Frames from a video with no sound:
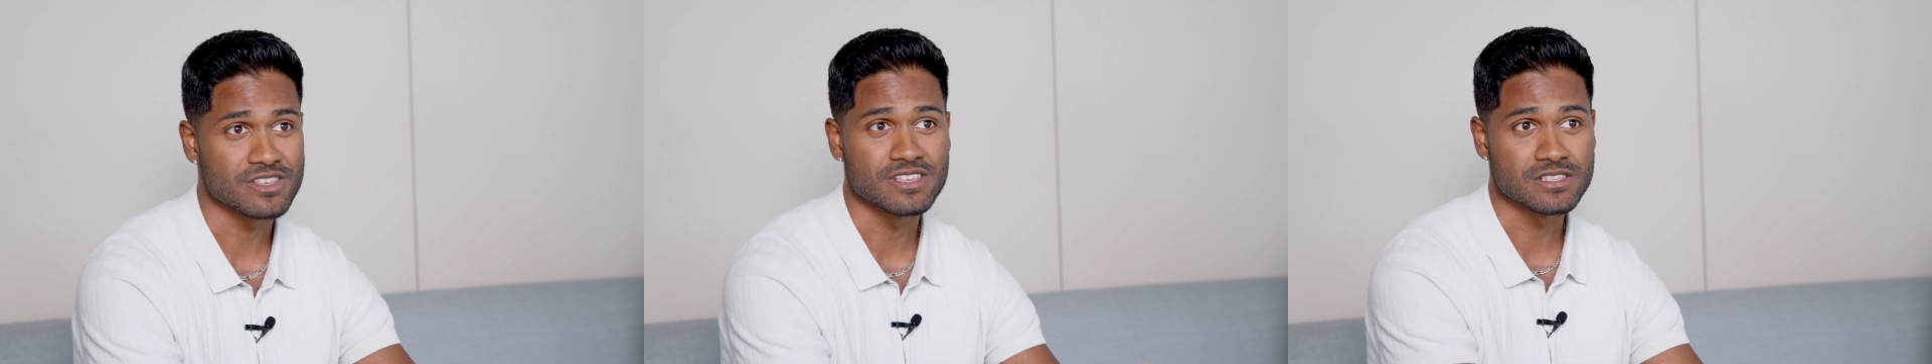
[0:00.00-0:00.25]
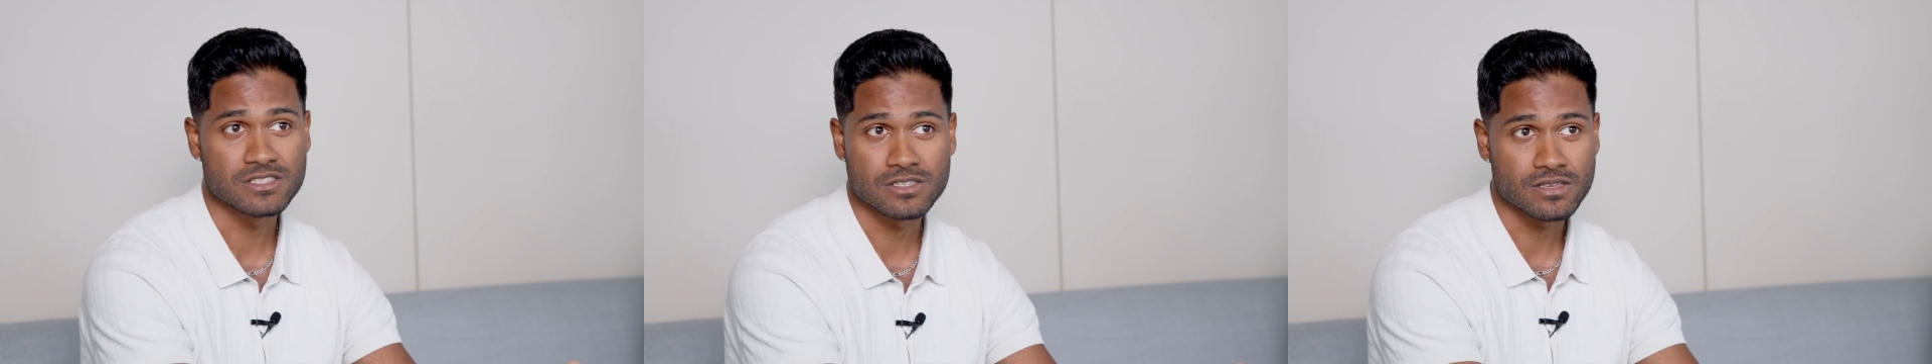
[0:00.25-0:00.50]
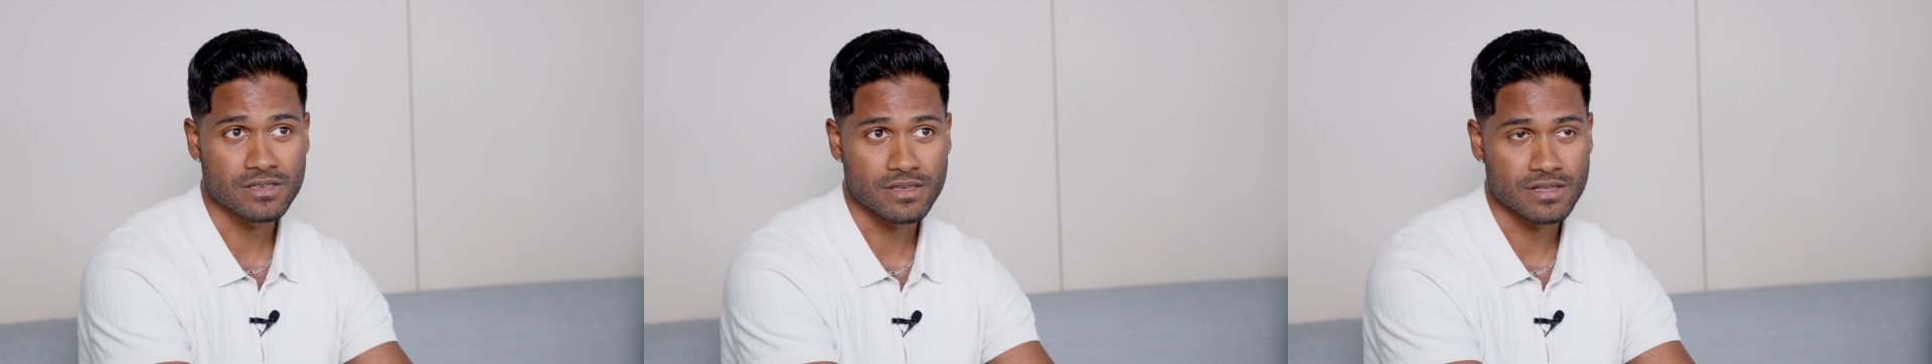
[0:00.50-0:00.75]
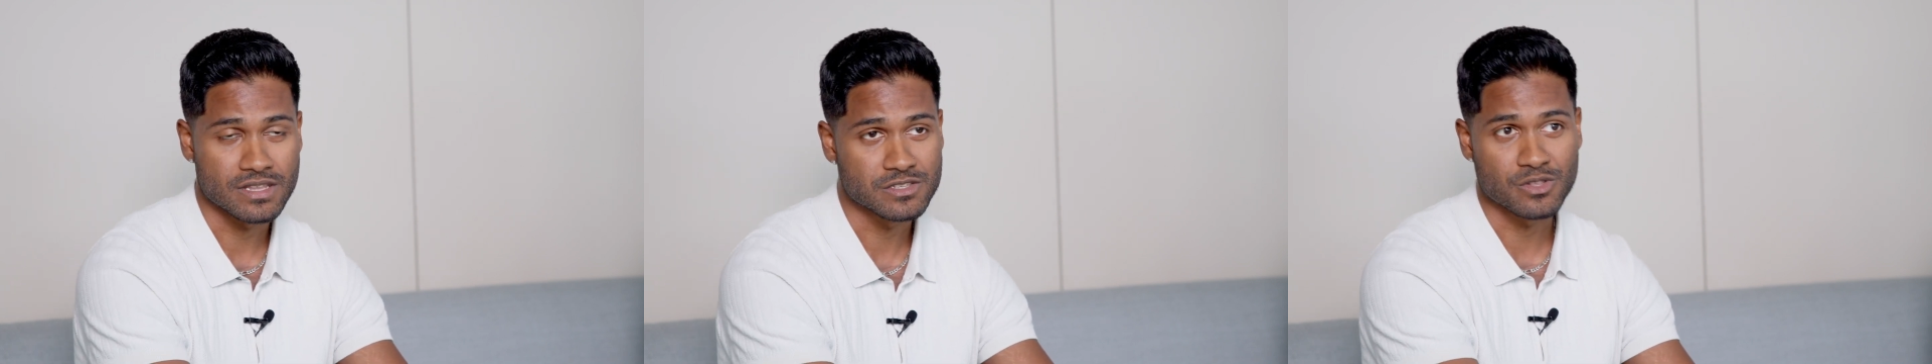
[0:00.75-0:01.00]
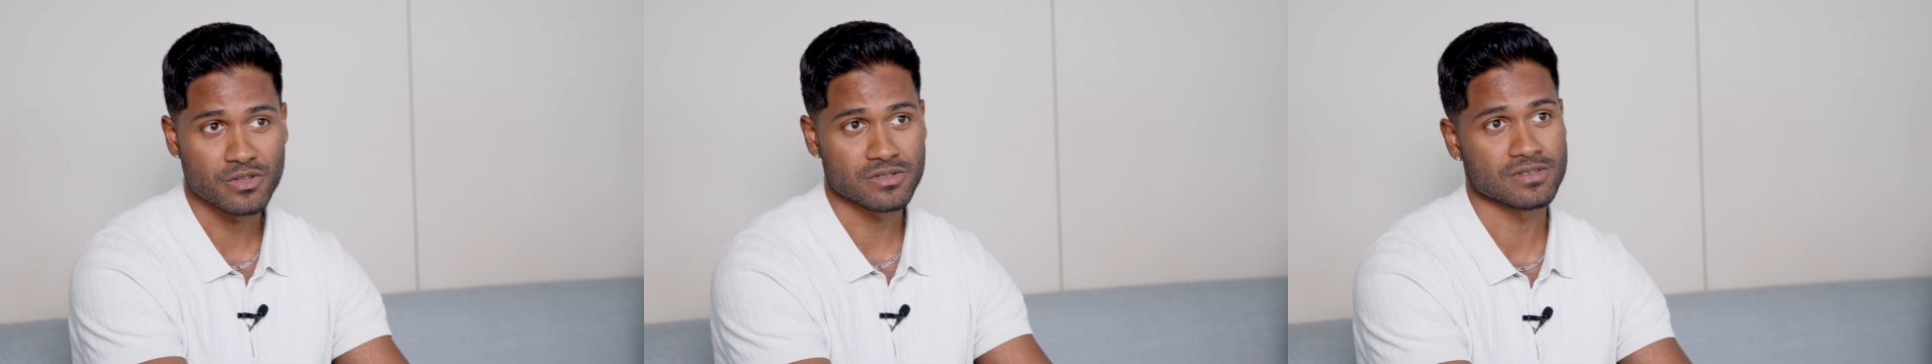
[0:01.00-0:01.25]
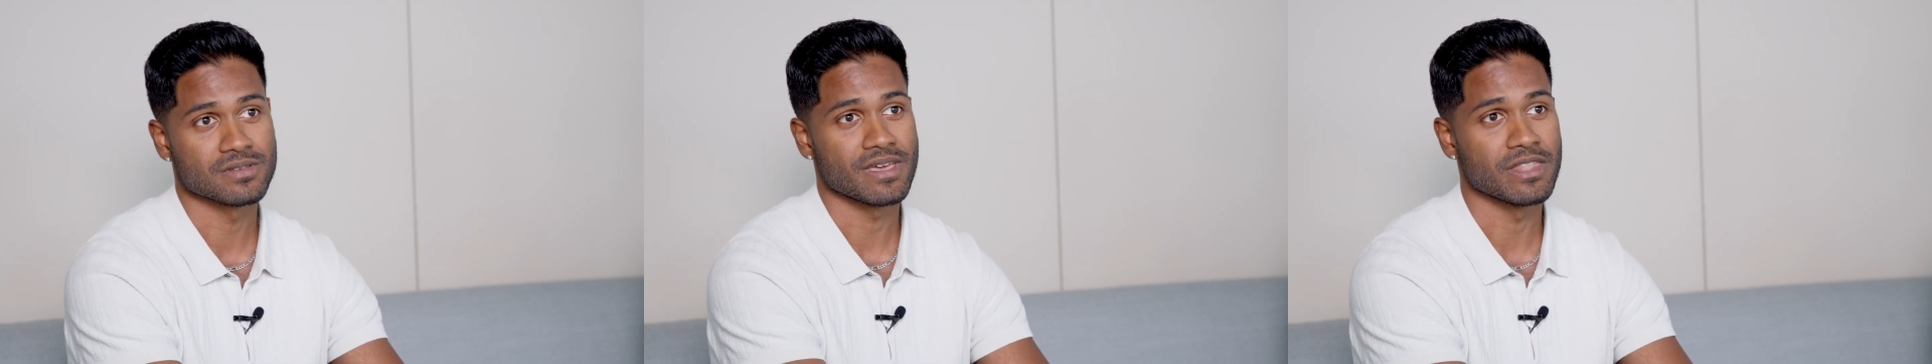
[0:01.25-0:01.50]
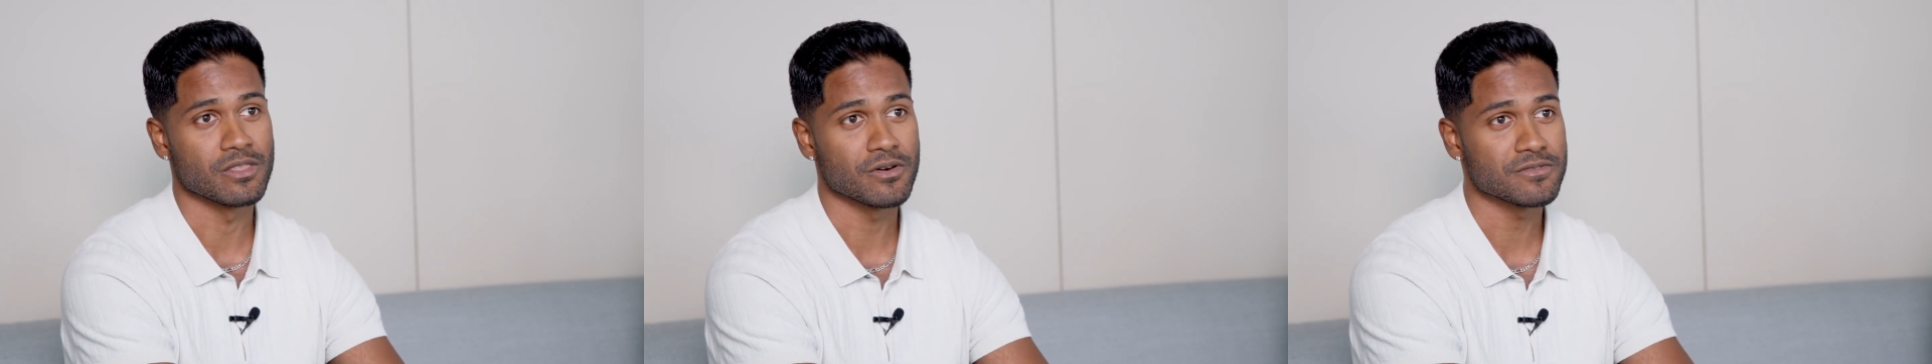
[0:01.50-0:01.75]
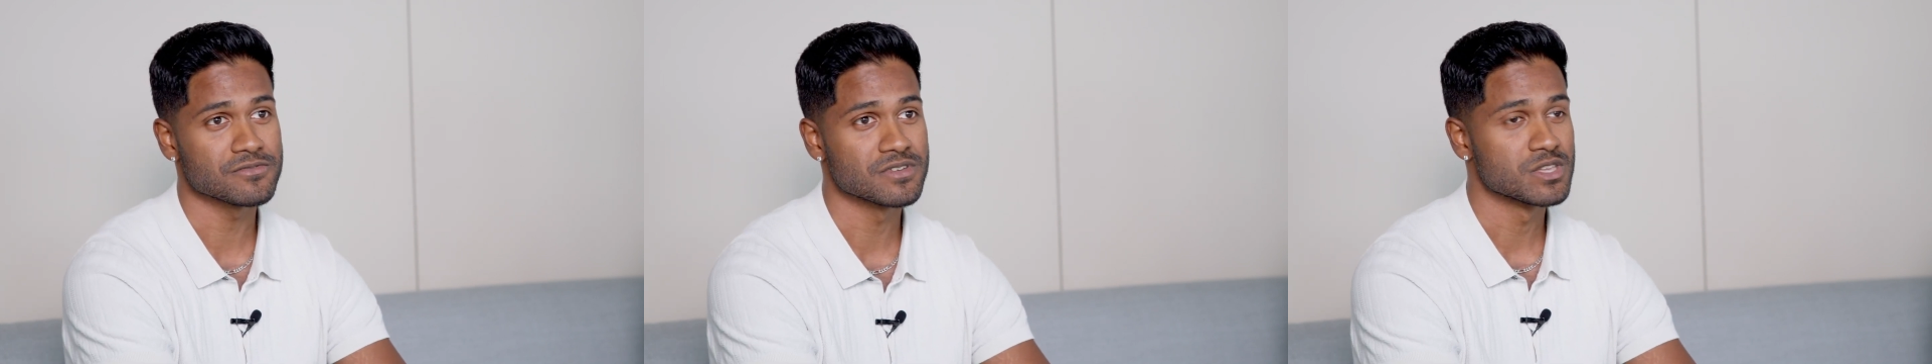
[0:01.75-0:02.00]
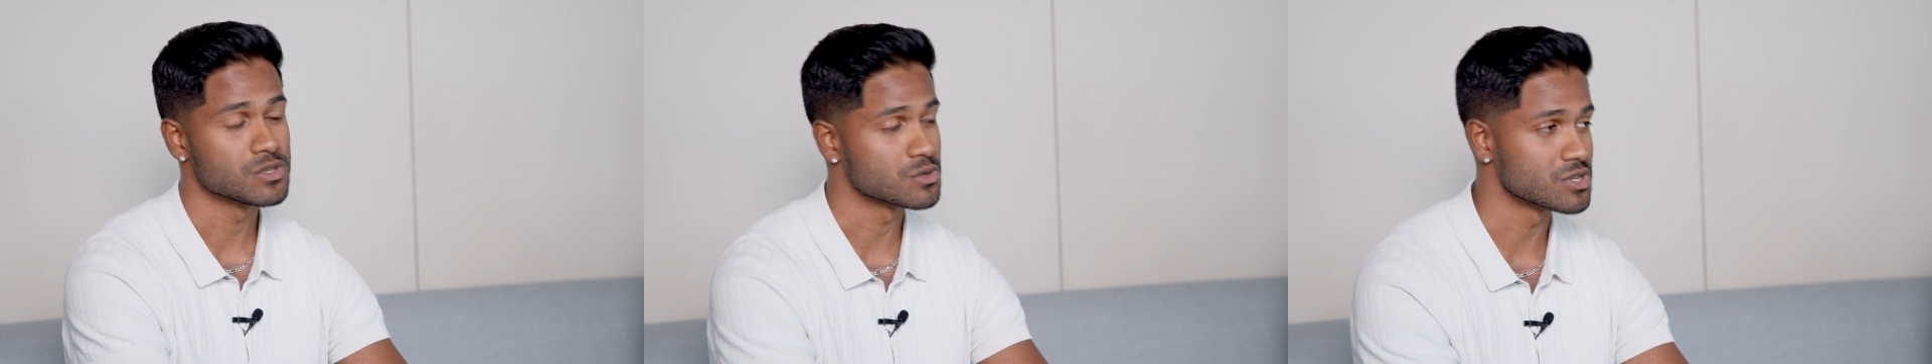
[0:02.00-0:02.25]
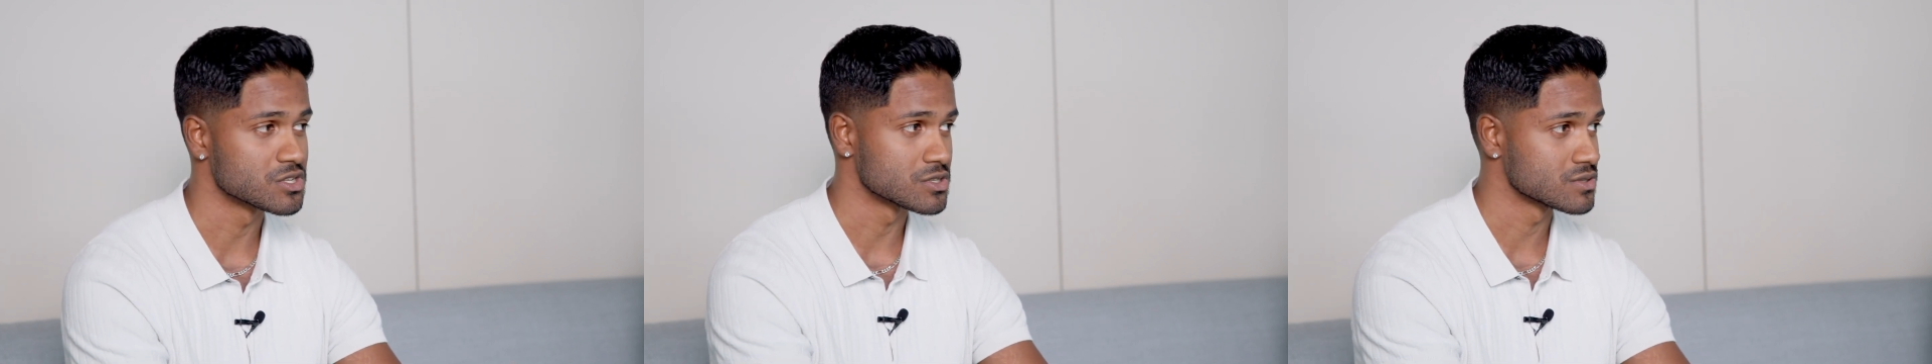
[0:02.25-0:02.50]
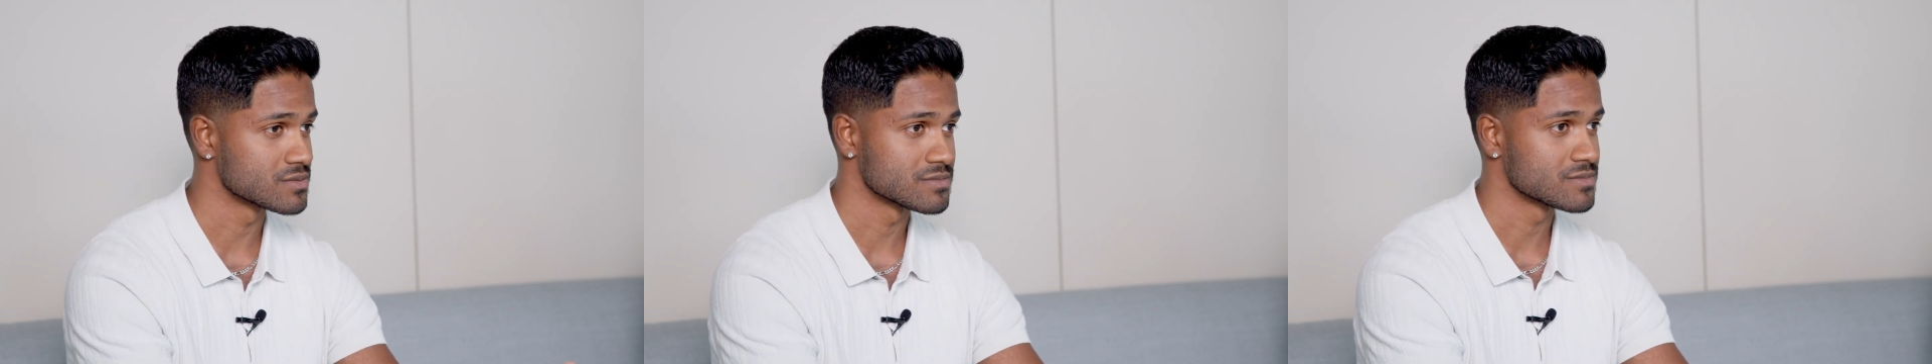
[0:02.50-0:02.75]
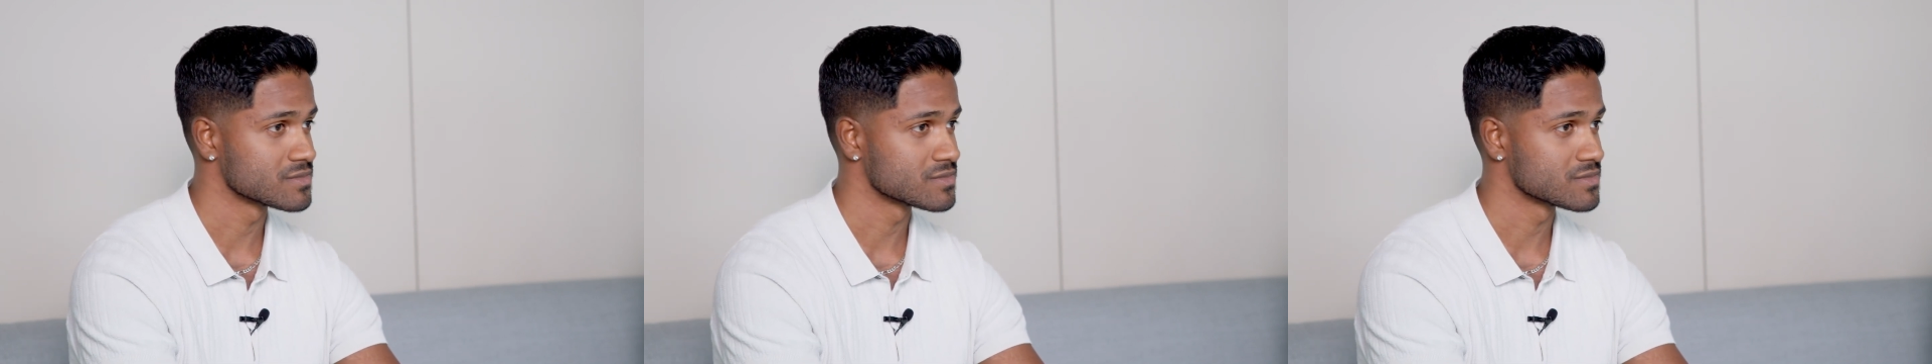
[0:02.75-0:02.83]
it is not enough, you can